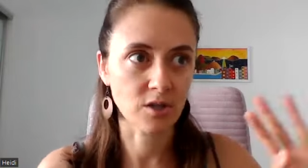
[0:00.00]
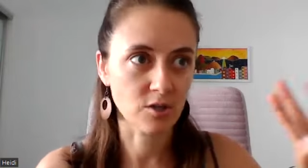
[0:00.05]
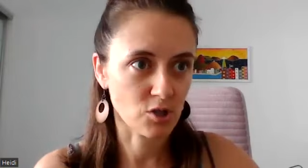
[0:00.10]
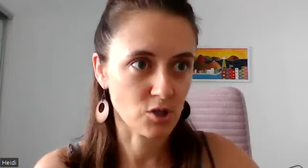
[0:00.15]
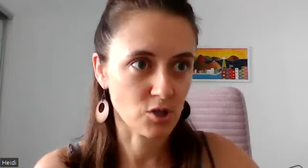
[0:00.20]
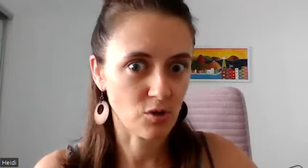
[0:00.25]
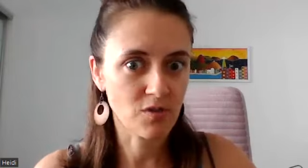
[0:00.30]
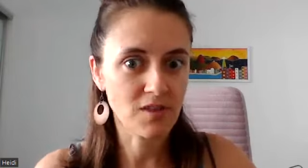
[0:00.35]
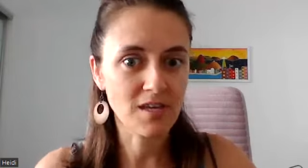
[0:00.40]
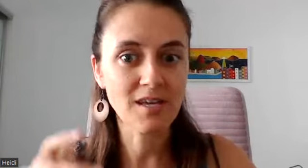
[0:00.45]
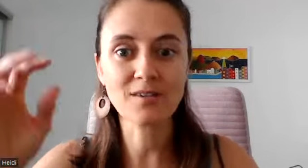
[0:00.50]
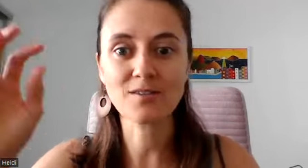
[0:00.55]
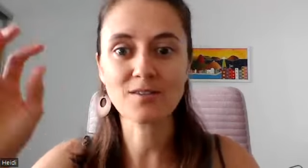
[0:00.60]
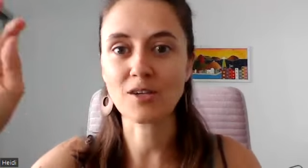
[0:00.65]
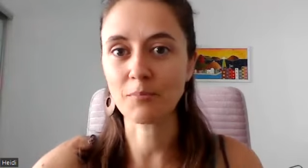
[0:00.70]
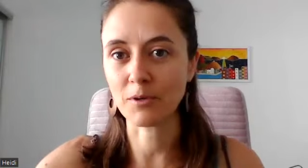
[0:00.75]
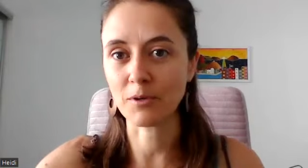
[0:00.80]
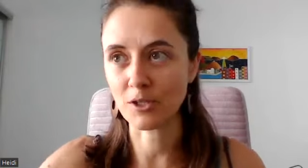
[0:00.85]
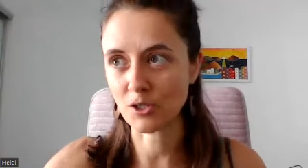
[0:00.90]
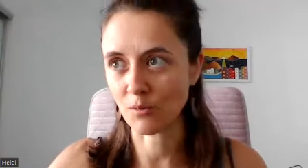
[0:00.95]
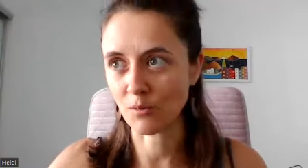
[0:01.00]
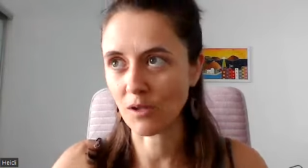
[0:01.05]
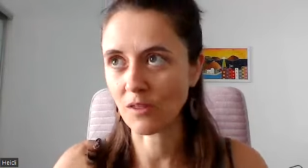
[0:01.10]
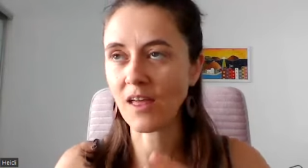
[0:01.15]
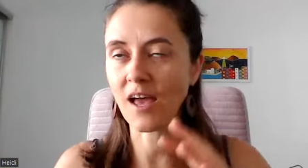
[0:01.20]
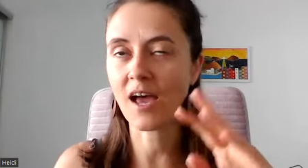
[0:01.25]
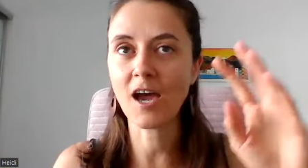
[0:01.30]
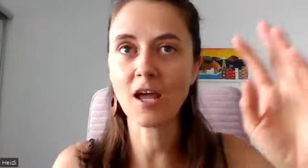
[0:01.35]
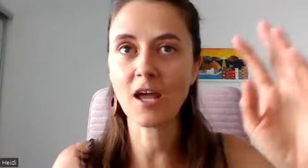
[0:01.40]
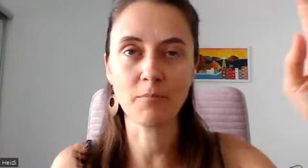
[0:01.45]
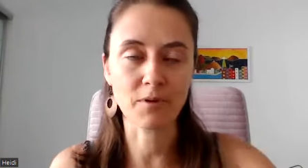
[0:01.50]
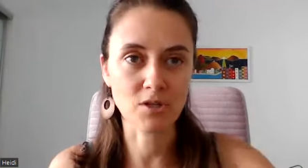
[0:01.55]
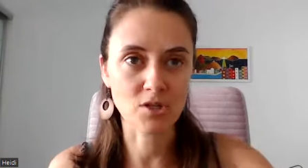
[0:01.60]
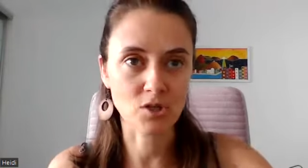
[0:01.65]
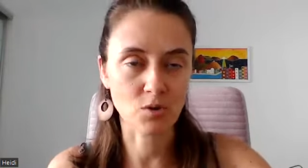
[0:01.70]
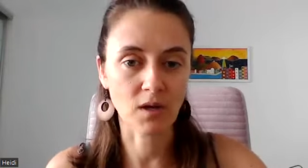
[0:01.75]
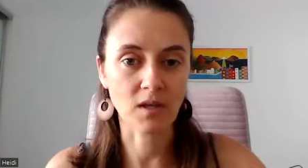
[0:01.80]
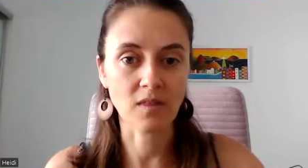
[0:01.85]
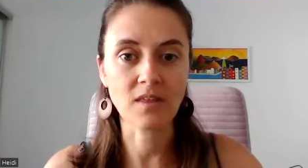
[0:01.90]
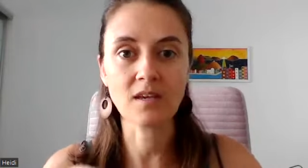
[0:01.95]
I'd do this, I'd be doing that, I'd be
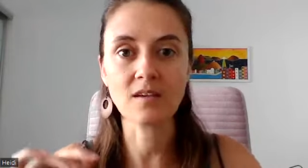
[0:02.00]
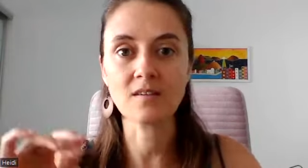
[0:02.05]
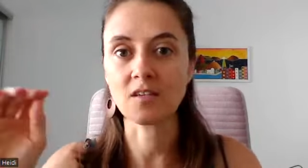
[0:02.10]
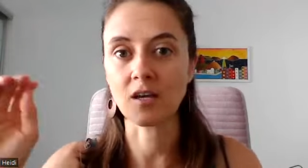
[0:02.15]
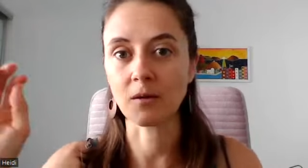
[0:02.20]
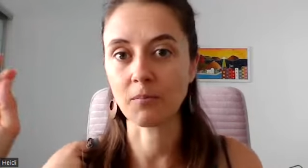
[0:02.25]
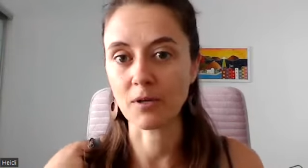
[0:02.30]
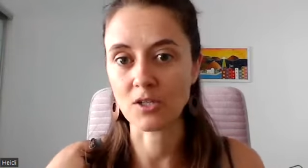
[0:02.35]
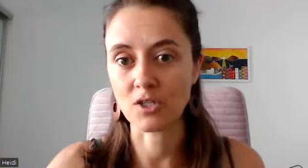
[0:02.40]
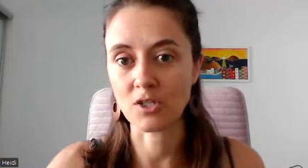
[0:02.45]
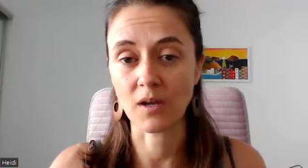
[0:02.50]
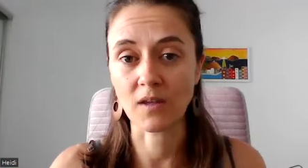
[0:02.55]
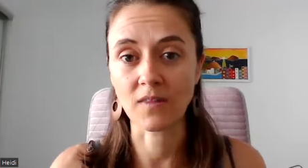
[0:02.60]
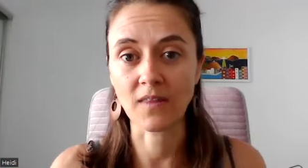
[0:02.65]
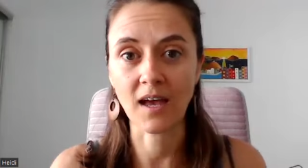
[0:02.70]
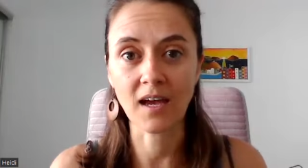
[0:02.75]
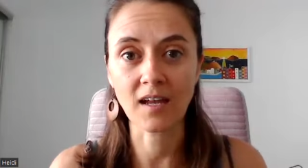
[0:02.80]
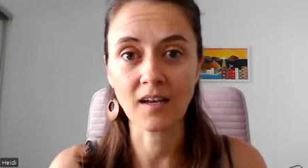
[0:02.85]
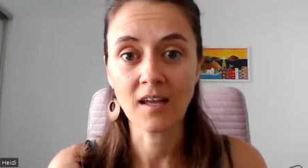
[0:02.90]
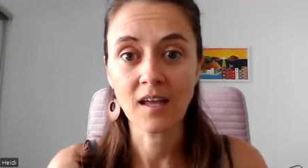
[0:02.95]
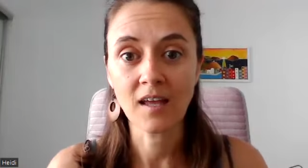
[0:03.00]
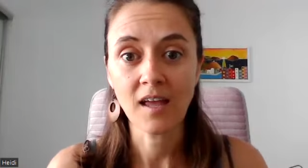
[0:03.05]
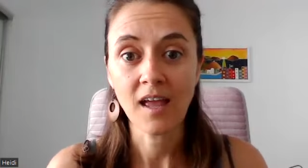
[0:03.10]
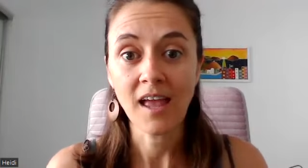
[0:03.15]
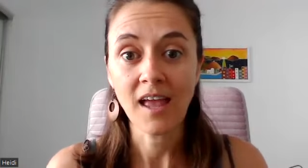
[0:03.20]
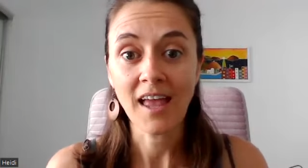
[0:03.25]
doing this, I'd be doing that.